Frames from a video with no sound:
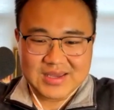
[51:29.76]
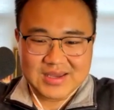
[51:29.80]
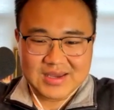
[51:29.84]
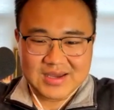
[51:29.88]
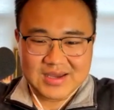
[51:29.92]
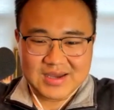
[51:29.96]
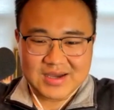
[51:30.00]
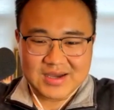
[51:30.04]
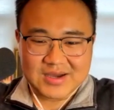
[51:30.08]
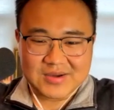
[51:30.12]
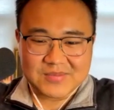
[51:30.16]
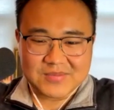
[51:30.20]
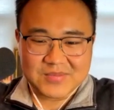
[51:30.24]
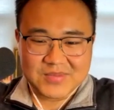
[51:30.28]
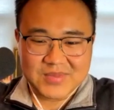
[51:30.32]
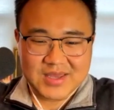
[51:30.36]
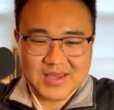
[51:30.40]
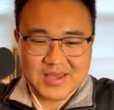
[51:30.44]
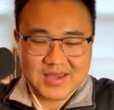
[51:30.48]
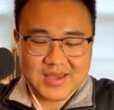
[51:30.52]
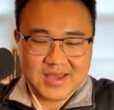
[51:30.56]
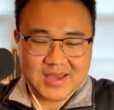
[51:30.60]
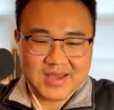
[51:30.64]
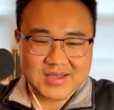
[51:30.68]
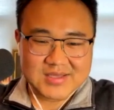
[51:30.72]
Um,
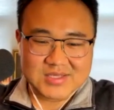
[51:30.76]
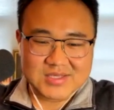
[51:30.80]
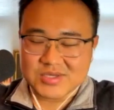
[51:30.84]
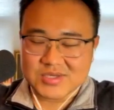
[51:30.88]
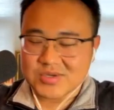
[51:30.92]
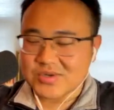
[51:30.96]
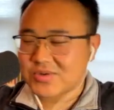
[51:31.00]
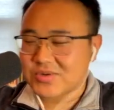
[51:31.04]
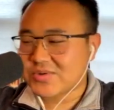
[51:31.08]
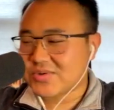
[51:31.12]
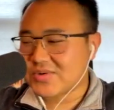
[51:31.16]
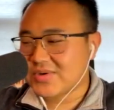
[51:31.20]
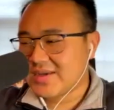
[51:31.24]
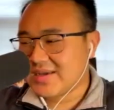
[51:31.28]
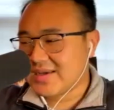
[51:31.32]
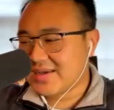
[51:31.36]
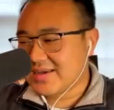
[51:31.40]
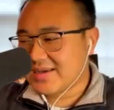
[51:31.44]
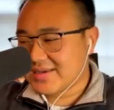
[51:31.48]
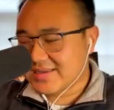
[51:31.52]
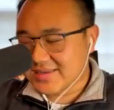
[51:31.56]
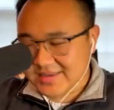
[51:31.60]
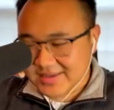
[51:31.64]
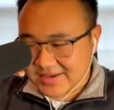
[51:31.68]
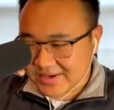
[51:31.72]
and so,
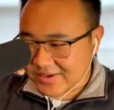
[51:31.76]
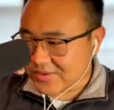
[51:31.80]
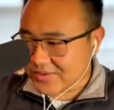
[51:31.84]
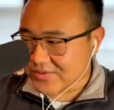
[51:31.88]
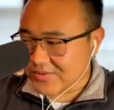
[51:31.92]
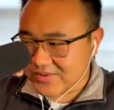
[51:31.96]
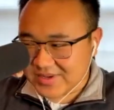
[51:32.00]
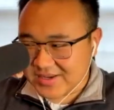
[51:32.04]
you know,